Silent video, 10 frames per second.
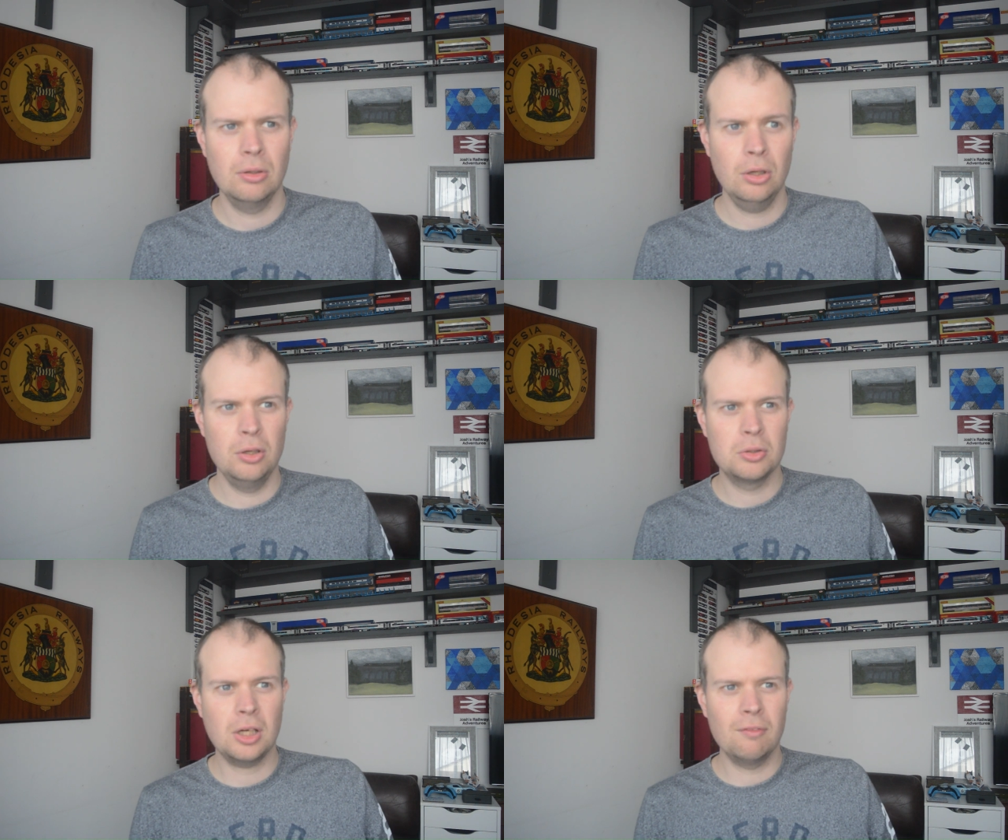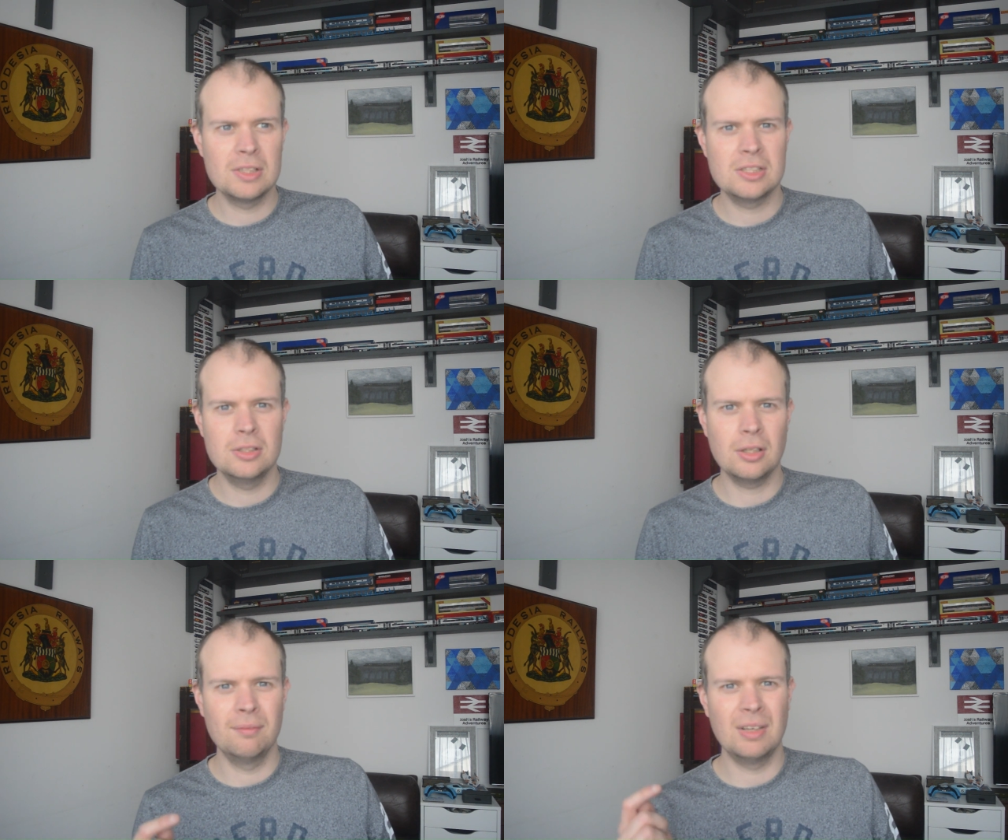who
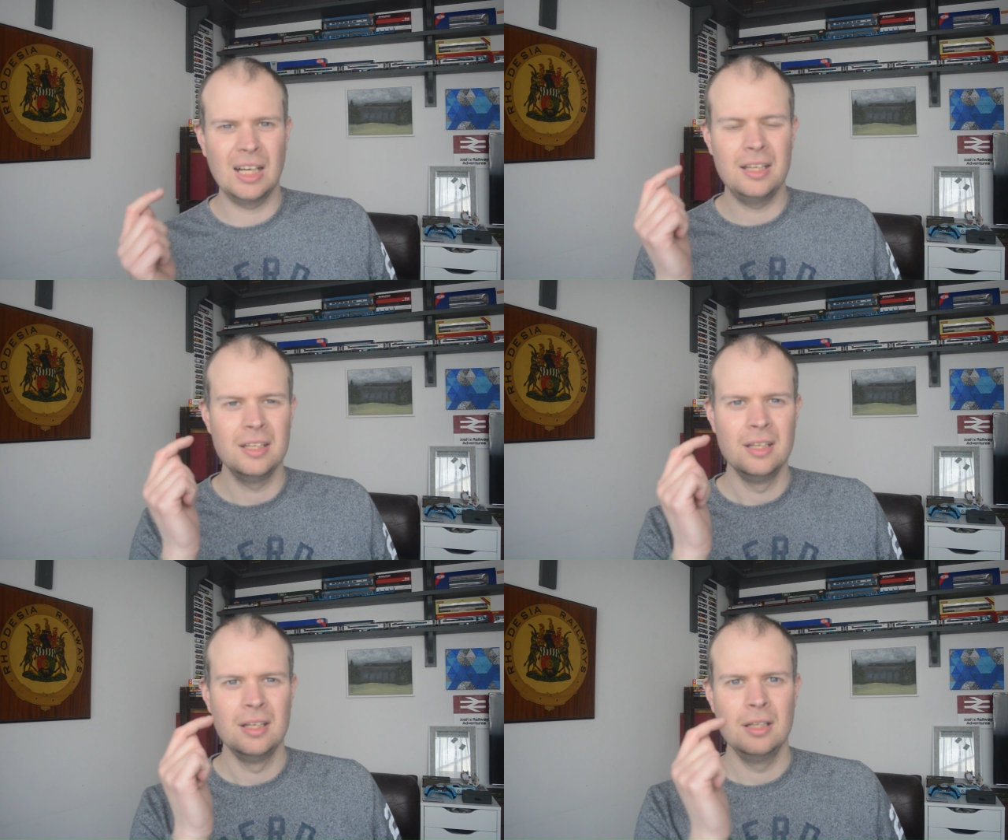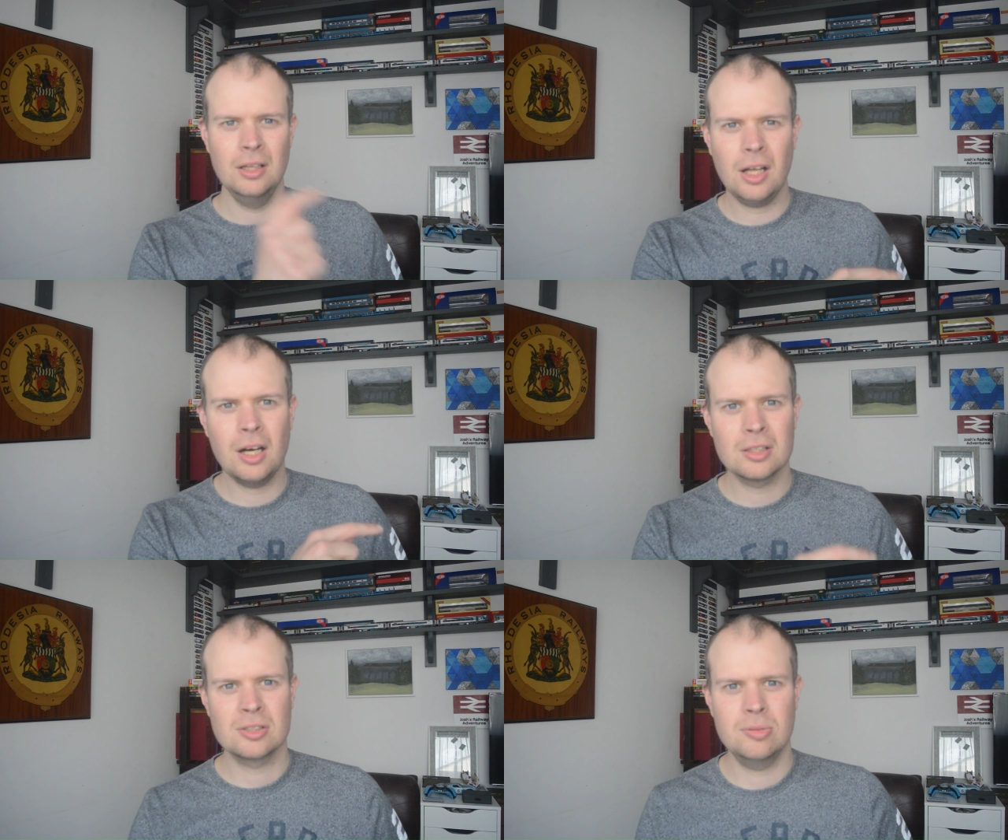commented on my
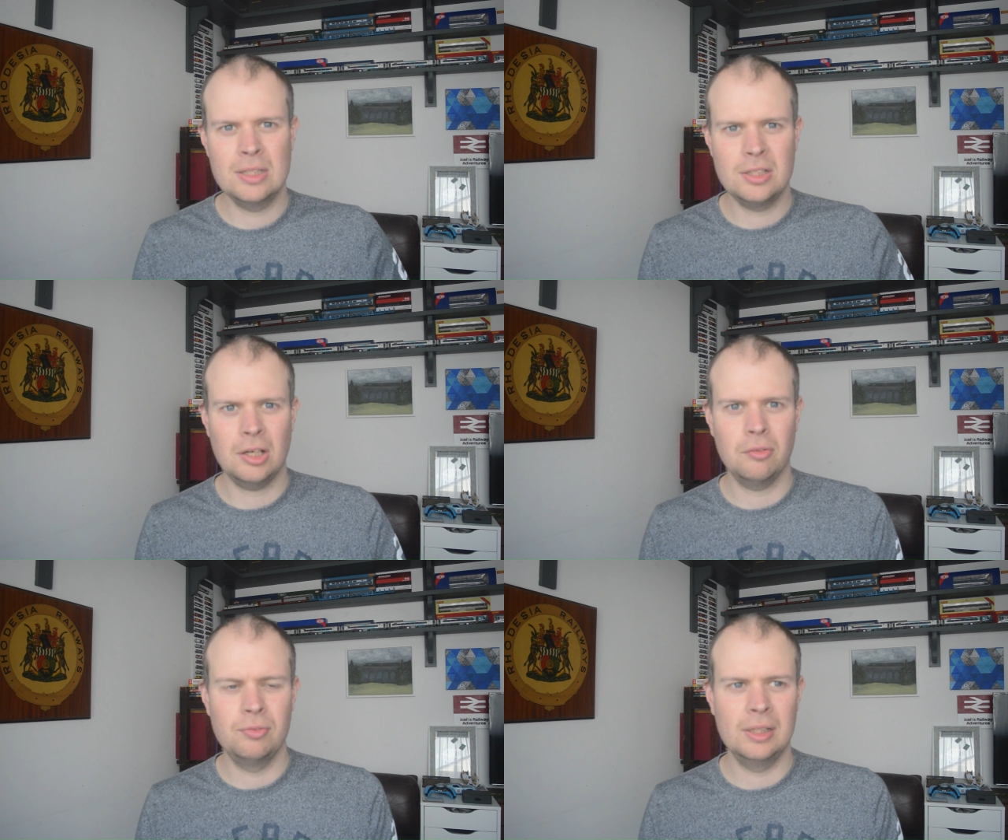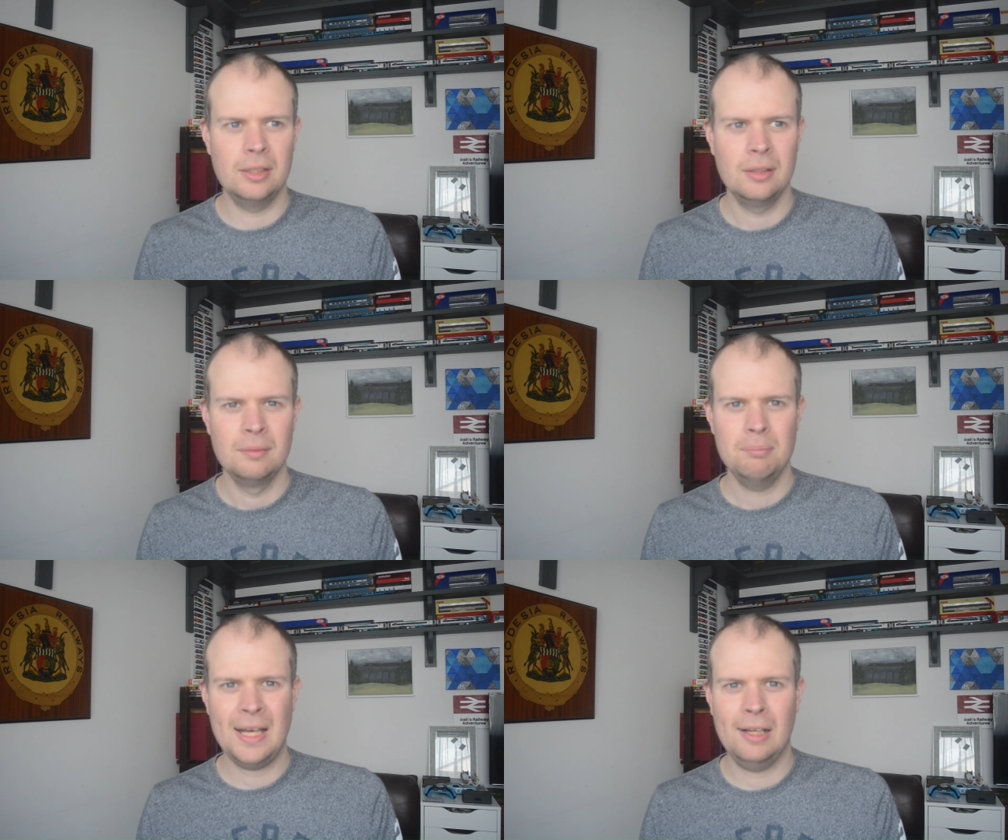last video of the
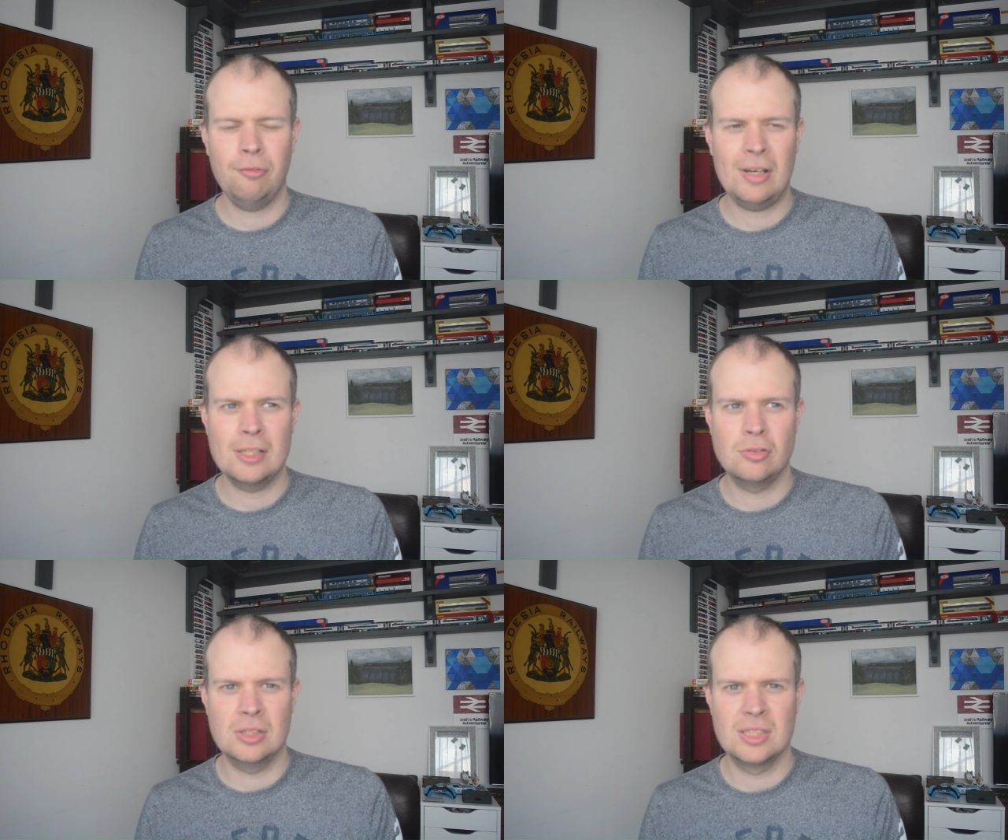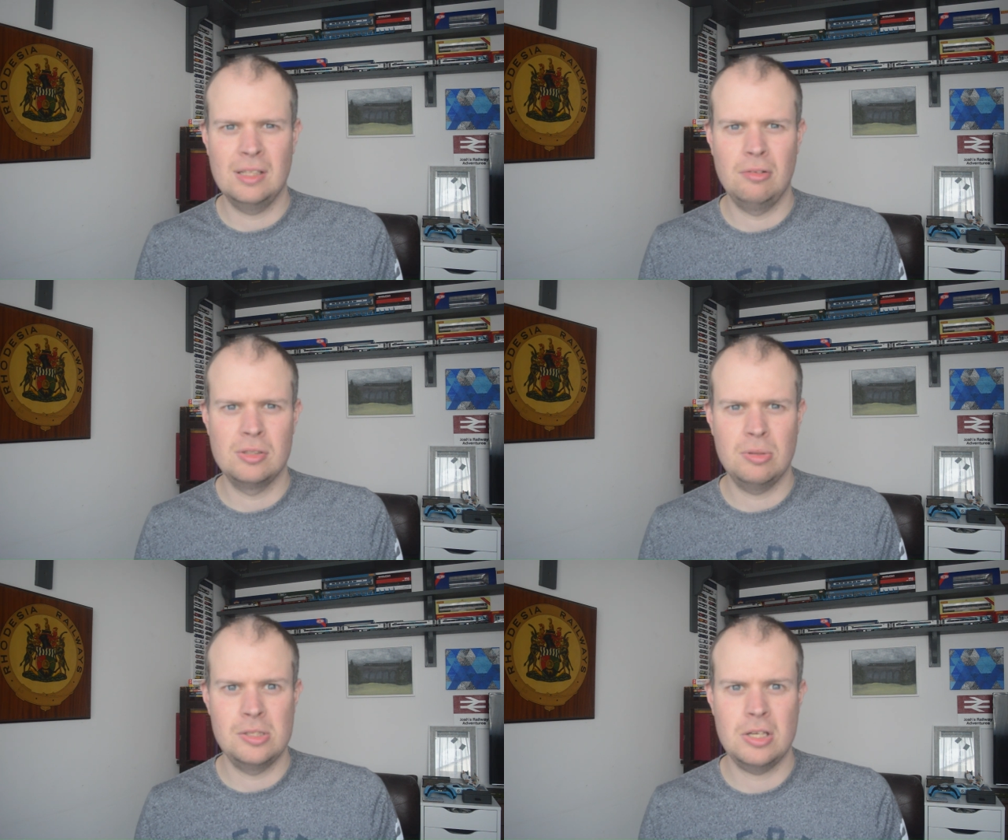manufacturer
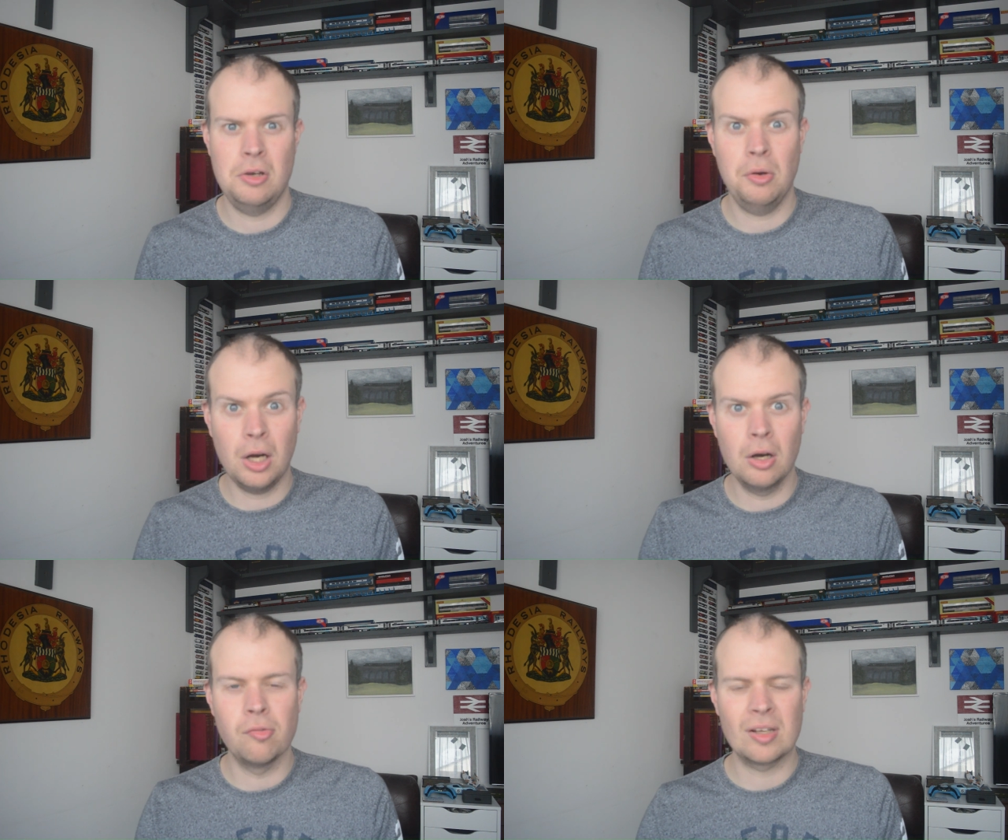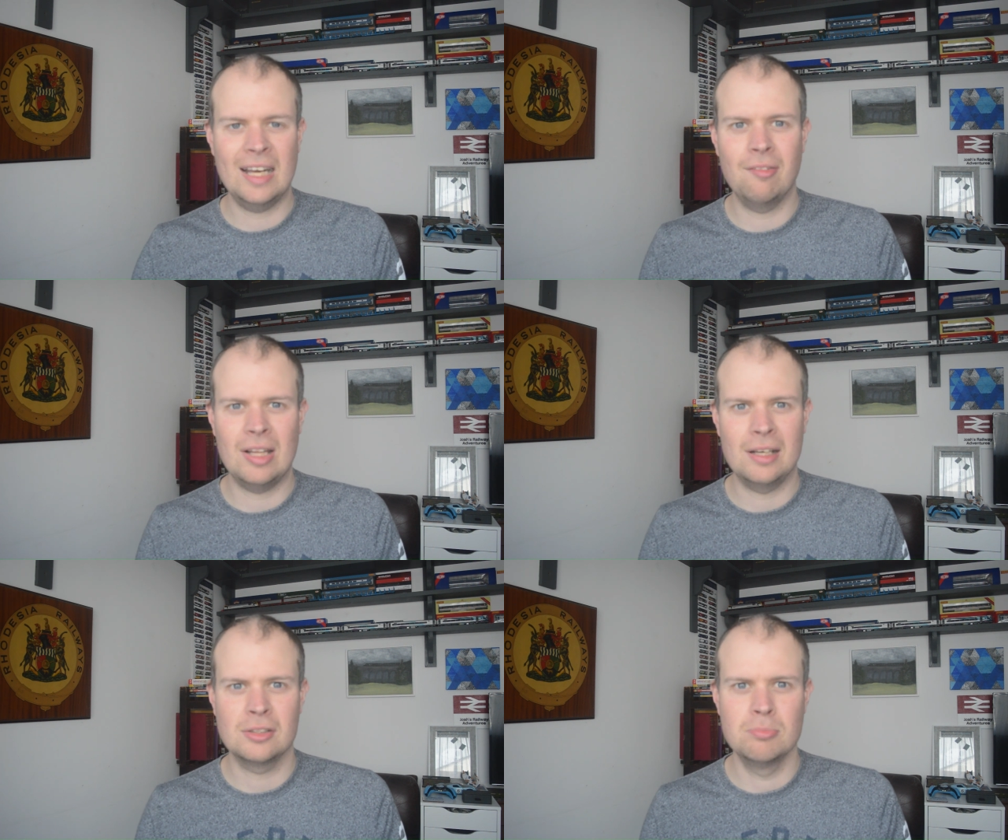series video of
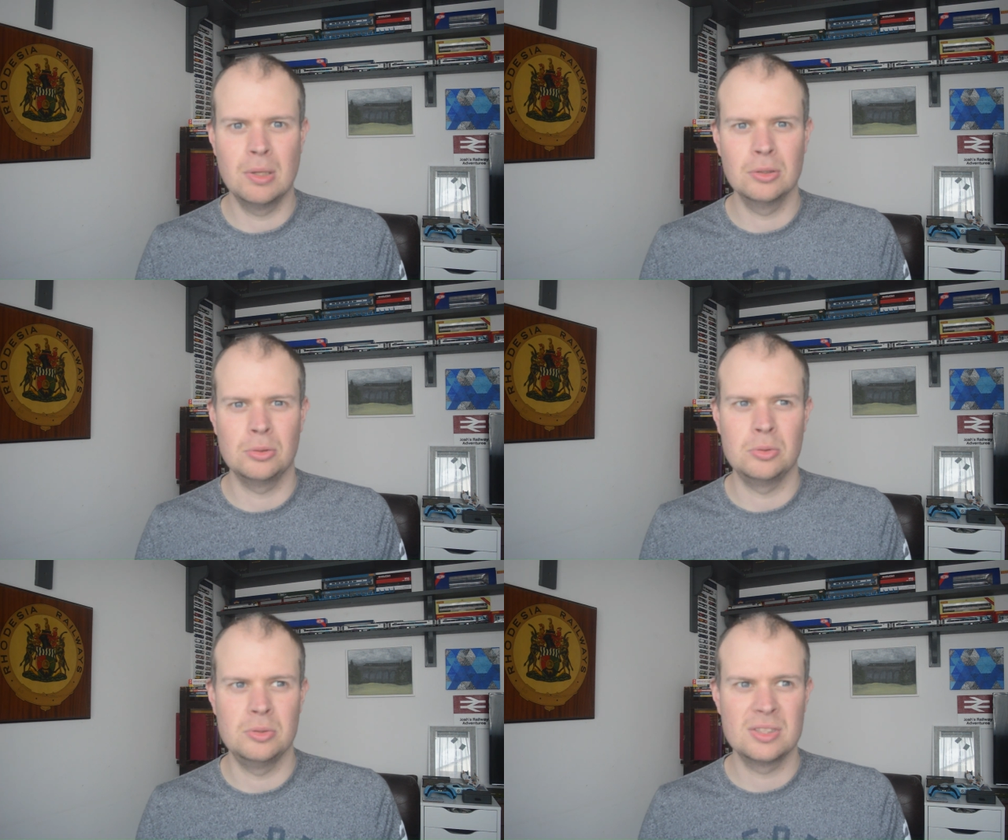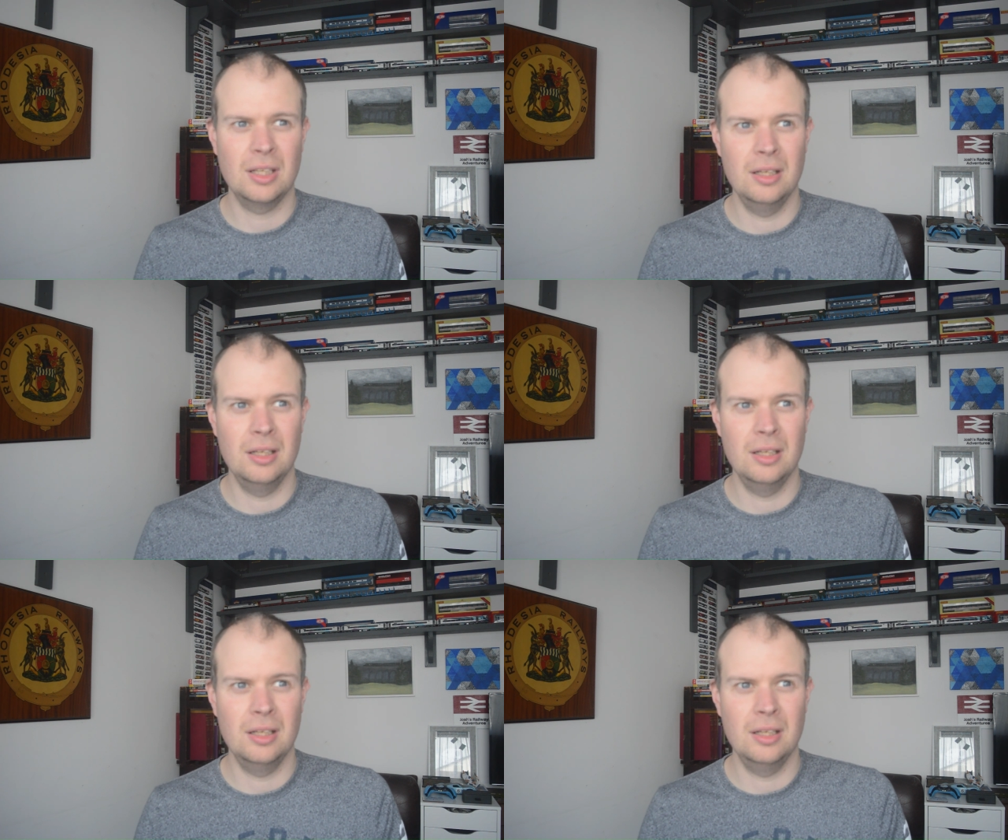Cavlex Models.